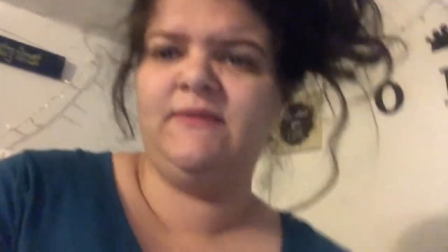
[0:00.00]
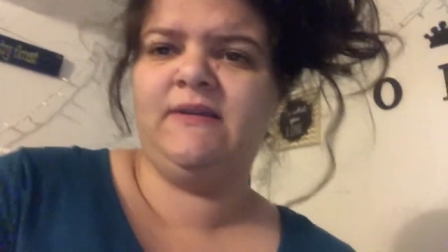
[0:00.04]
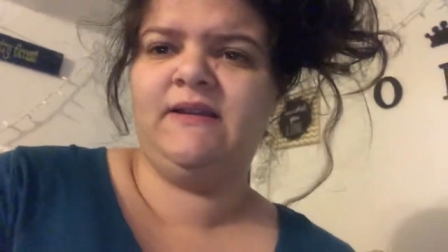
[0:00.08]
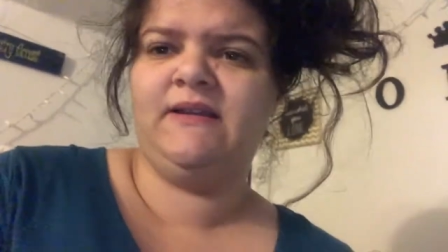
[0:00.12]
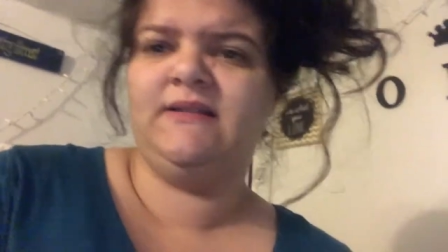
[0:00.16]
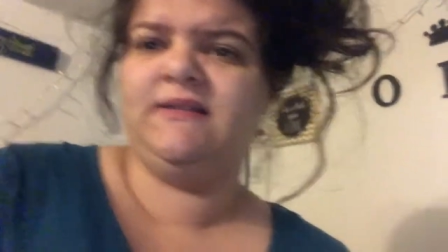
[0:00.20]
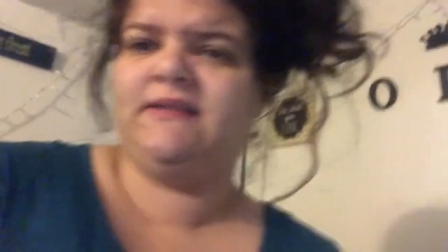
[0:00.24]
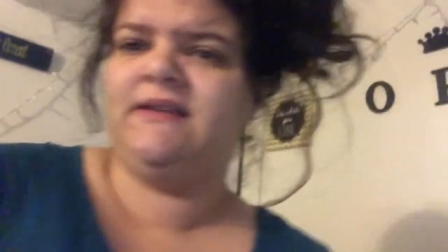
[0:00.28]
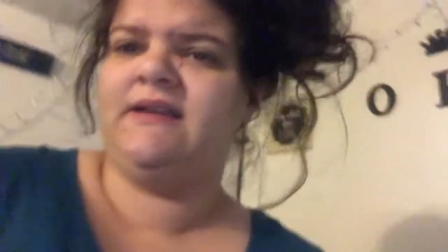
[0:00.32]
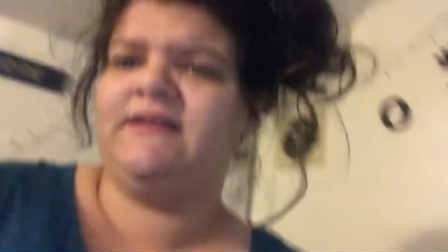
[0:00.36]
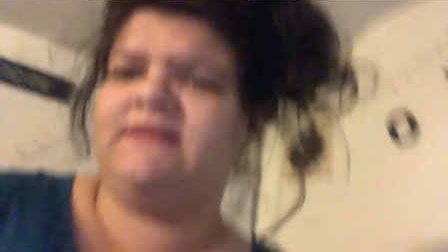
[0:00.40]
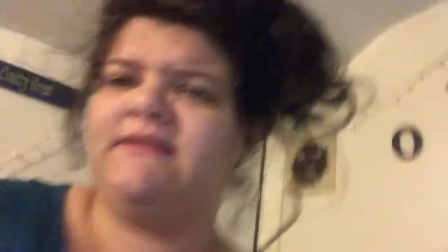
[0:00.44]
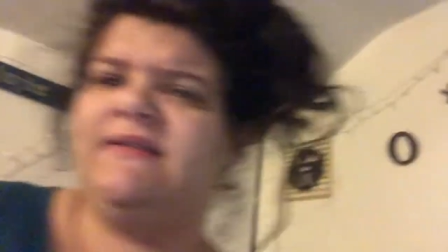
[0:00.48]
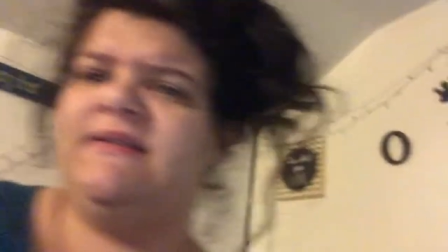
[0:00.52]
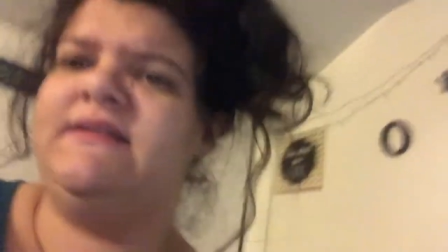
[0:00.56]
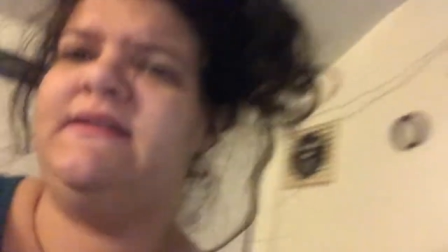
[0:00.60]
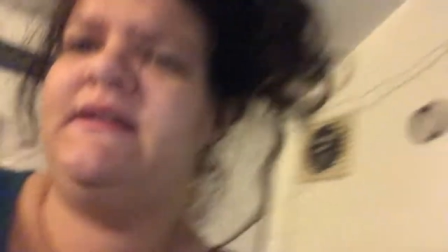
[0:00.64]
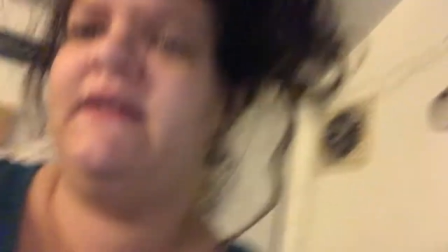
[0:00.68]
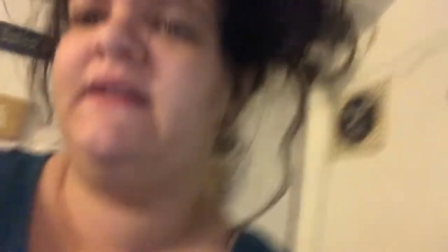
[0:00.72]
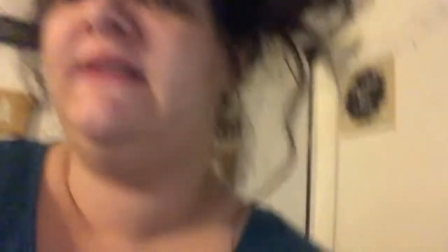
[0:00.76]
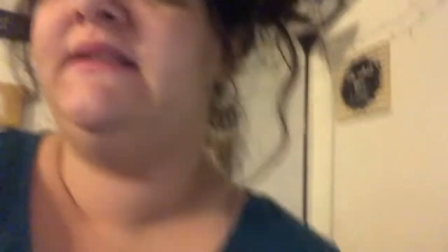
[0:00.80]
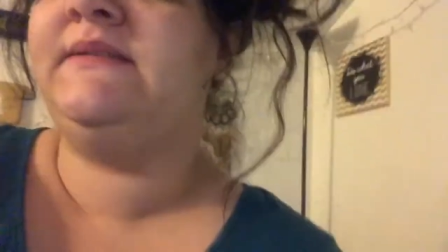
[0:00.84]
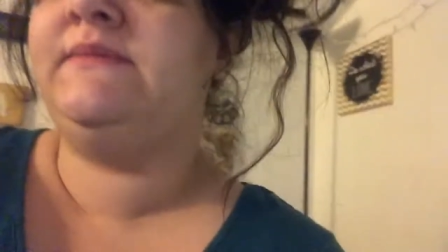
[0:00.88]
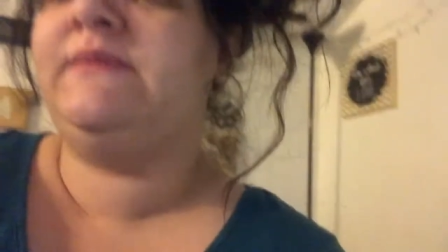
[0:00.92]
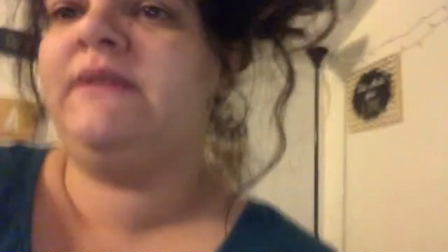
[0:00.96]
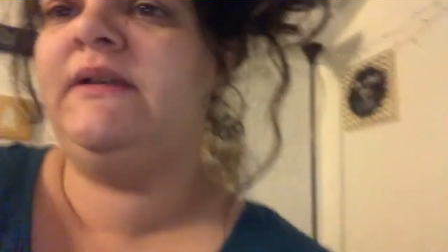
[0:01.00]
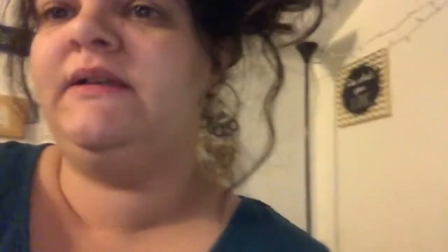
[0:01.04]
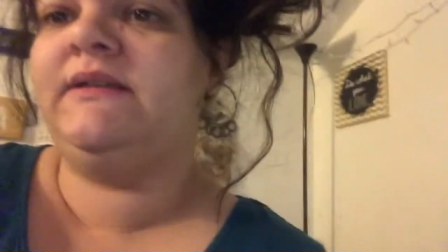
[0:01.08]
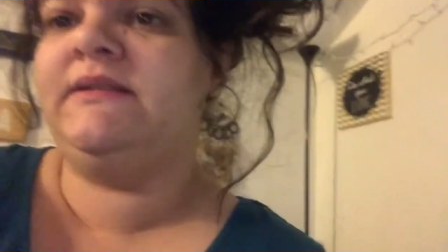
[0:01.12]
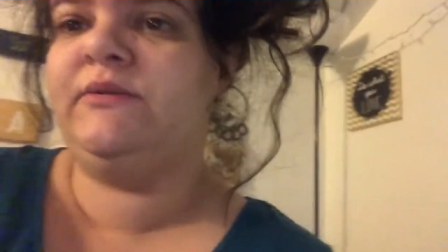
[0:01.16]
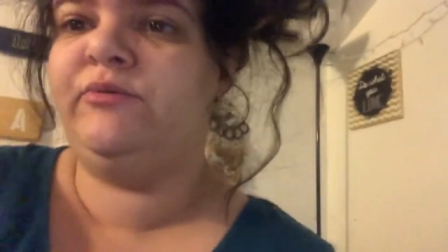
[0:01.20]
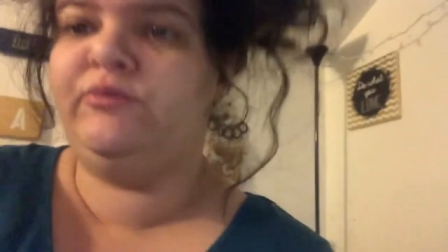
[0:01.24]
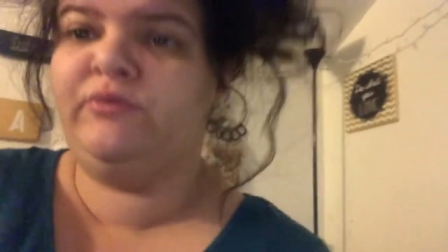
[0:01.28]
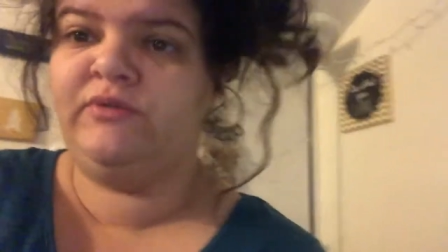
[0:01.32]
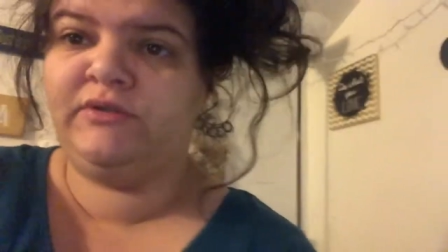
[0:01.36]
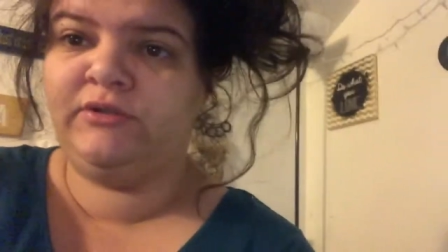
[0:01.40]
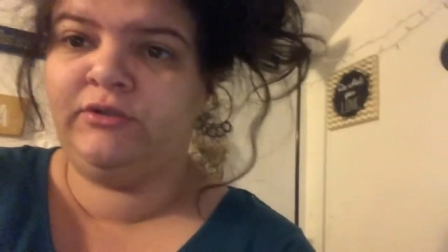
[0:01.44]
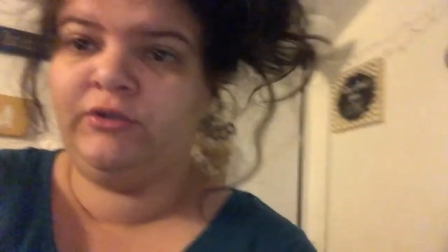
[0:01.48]
me because he hasn't texted me because
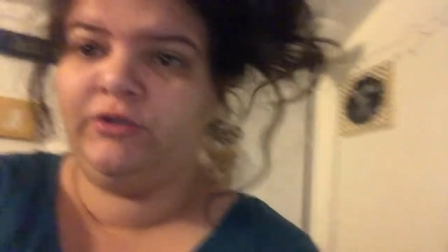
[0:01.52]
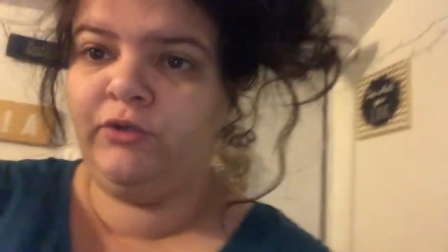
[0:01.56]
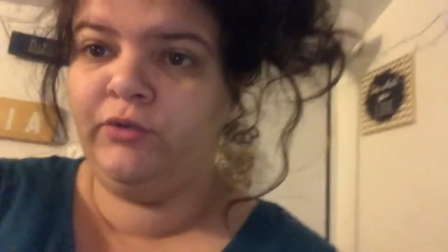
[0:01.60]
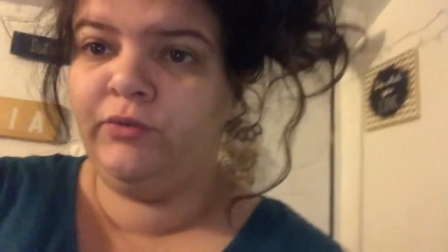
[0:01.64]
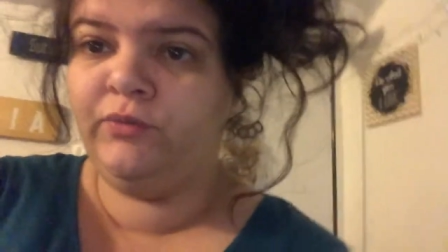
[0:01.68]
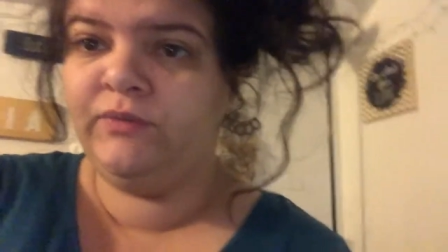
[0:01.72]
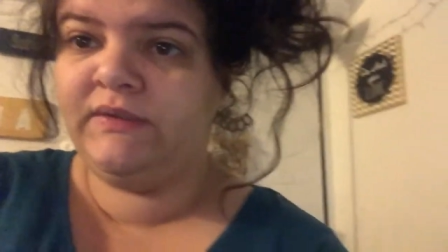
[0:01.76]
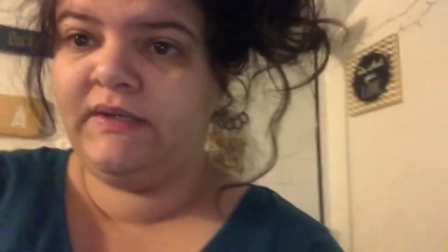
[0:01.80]
he was going to go